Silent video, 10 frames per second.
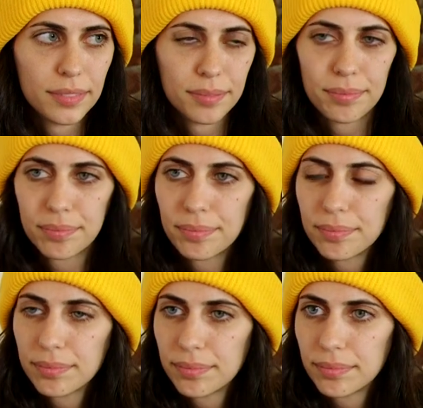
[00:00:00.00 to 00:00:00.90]

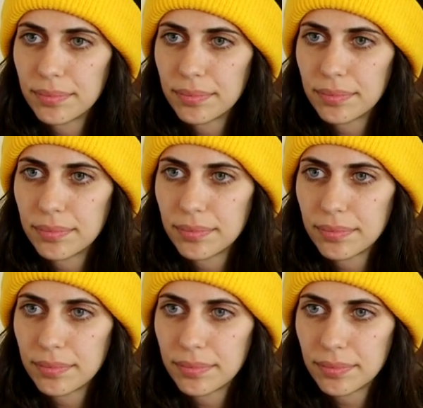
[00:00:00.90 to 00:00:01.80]

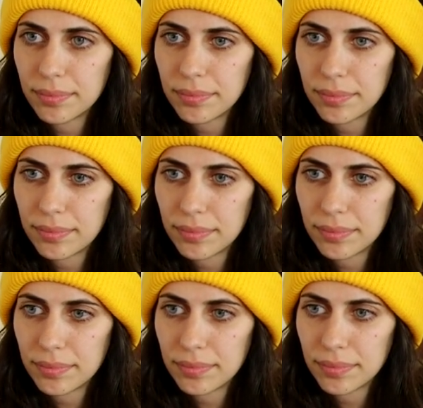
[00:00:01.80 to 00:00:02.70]

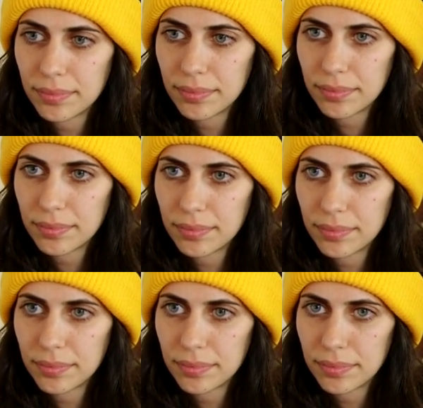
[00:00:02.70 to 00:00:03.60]

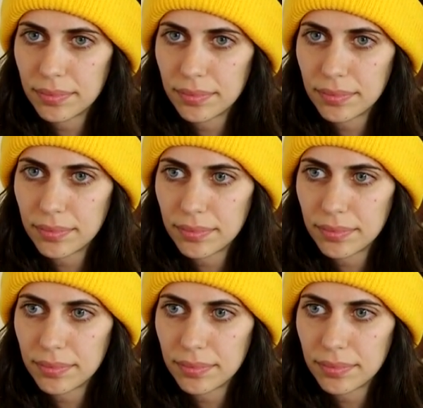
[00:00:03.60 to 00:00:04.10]
The person shown says nothing.